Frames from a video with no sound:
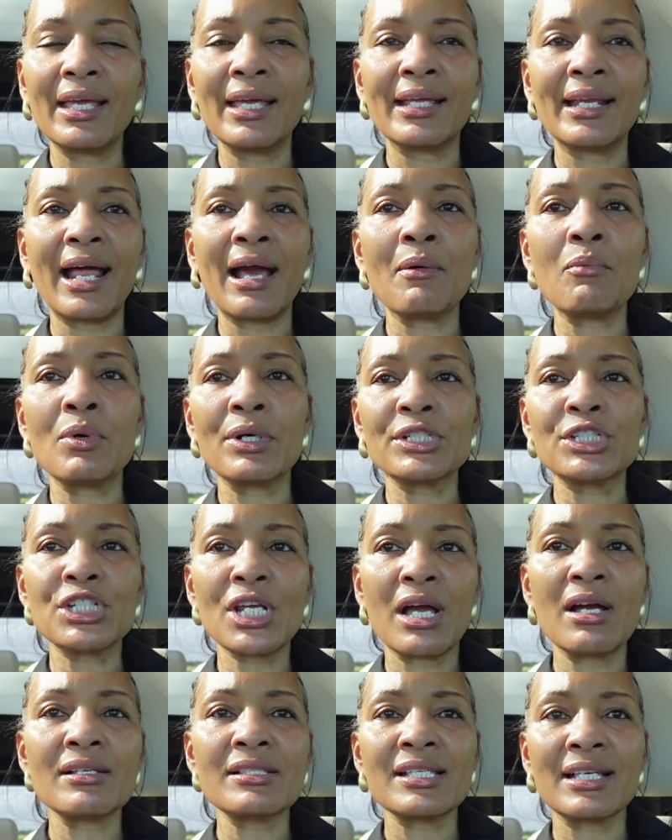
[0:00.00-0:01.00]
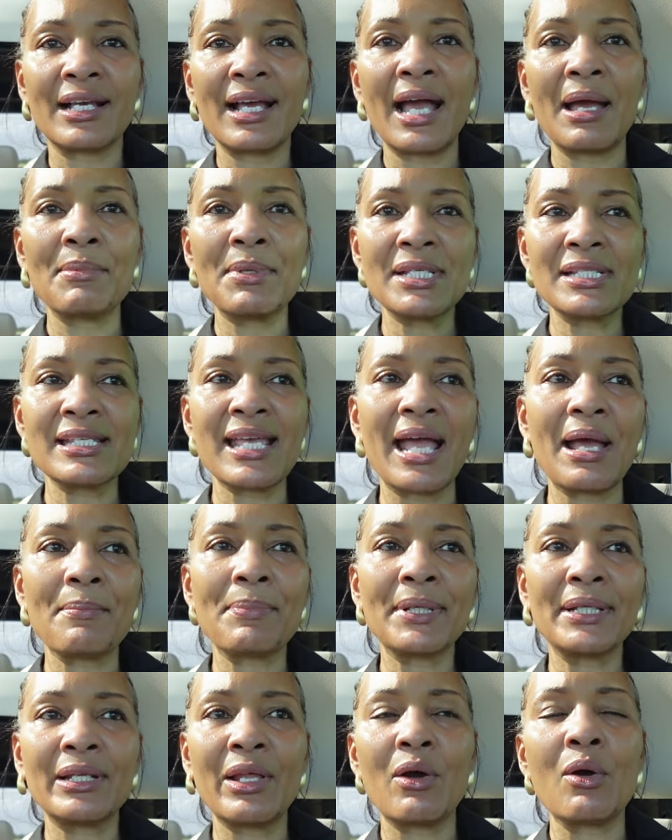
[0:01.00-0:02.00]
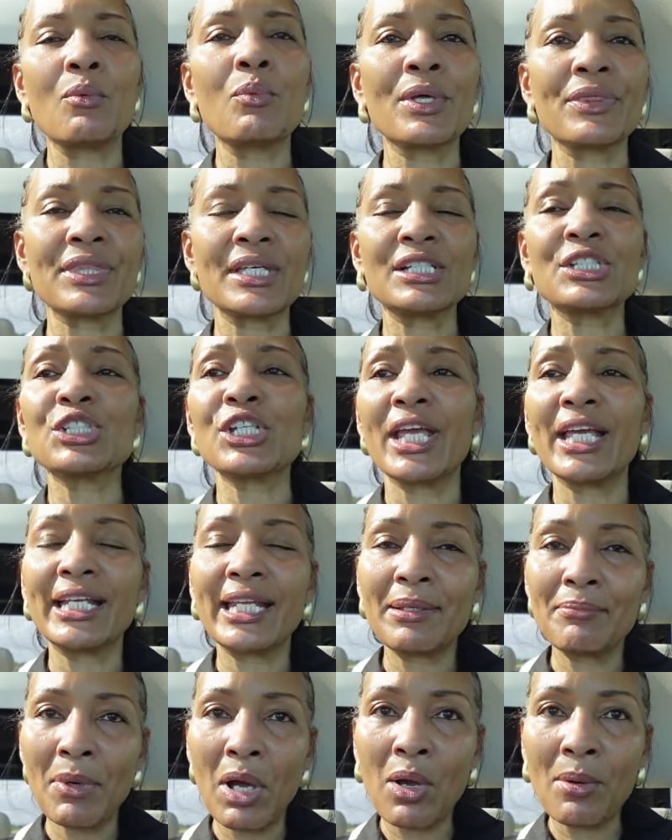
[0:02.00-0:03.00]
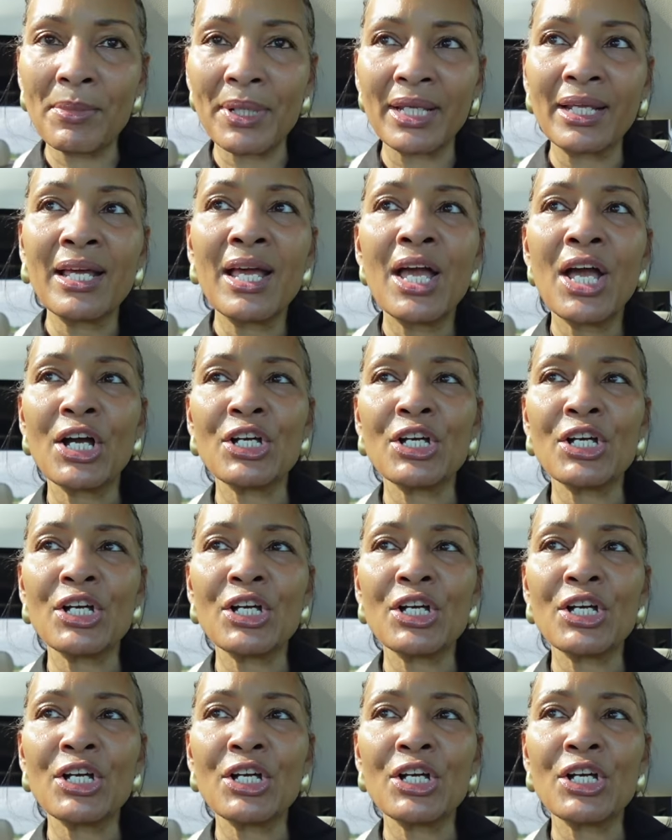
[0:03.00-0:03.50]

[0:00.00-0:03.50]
and I want y'all to comment down below with a shady moment.